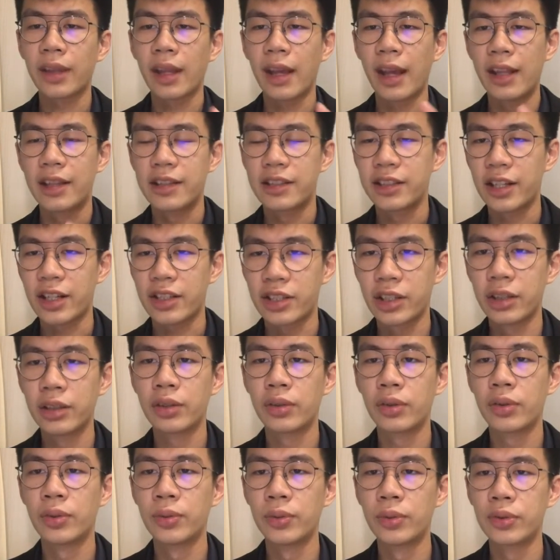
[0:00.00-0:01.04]
and Section
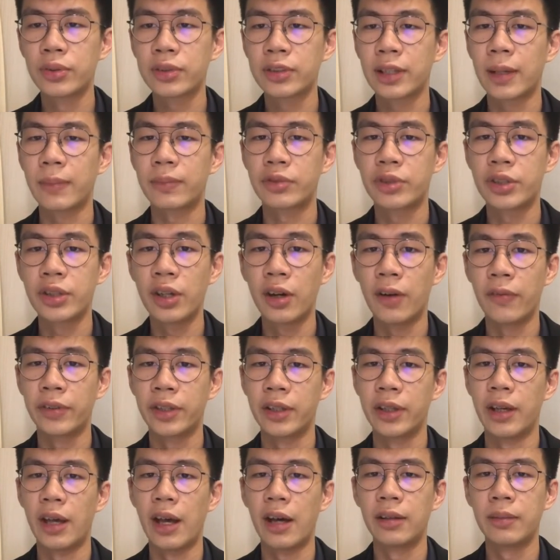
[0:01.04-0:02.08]
2 Sub 3 of
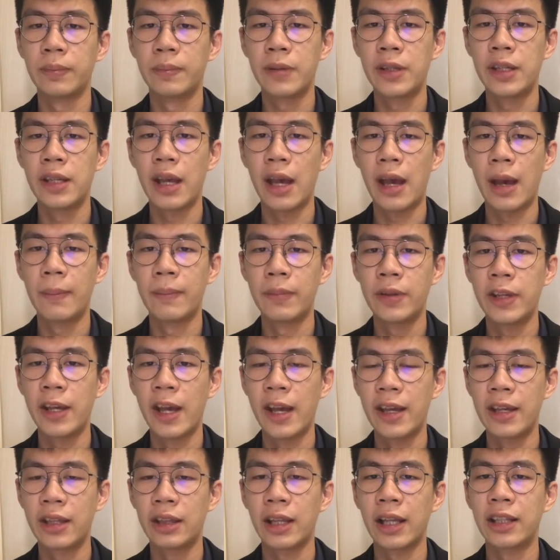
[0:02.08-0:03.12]
the
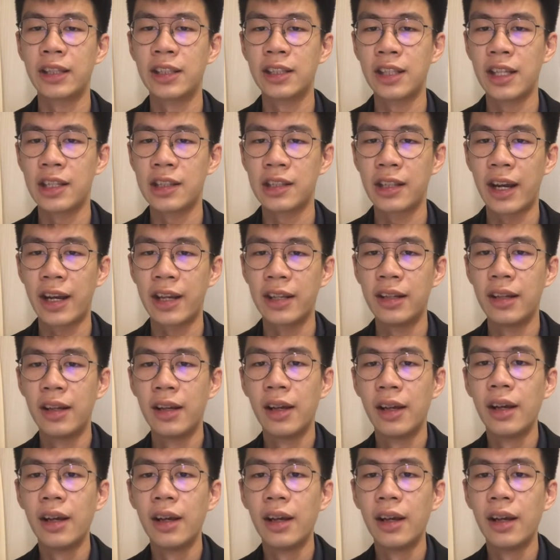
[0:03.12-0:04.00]
LPMPA 1989,